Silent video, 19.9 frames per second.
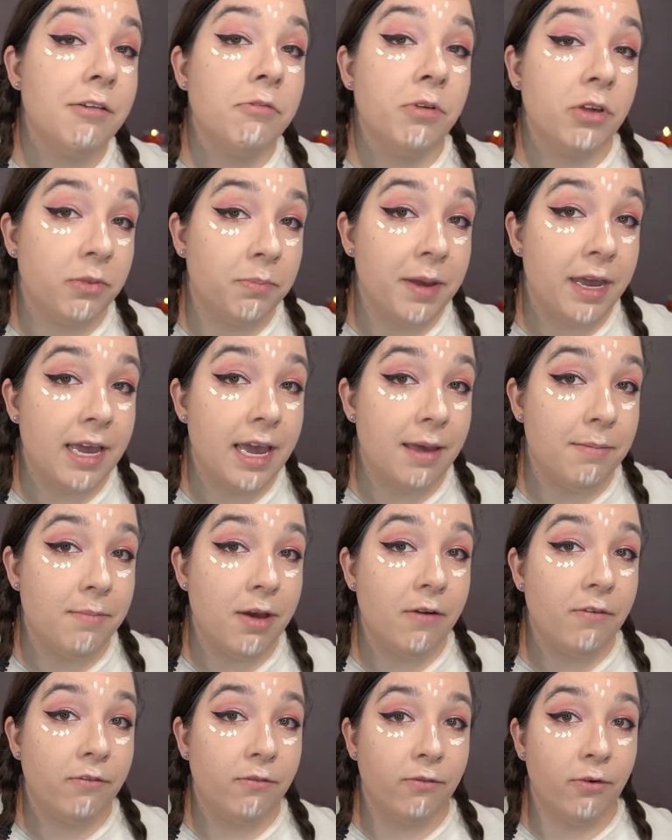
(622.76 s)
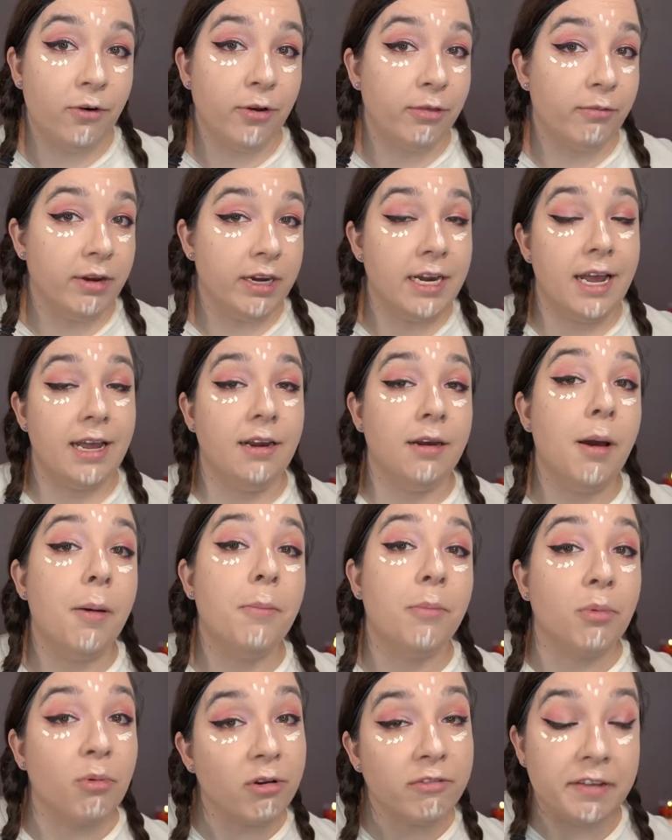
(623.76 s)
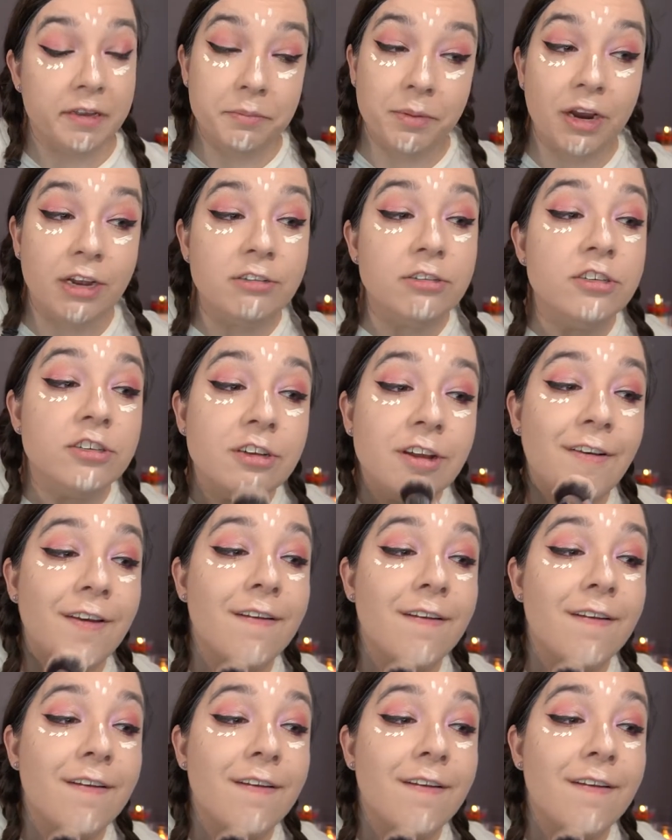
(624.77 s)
with my M439 Morphe brush.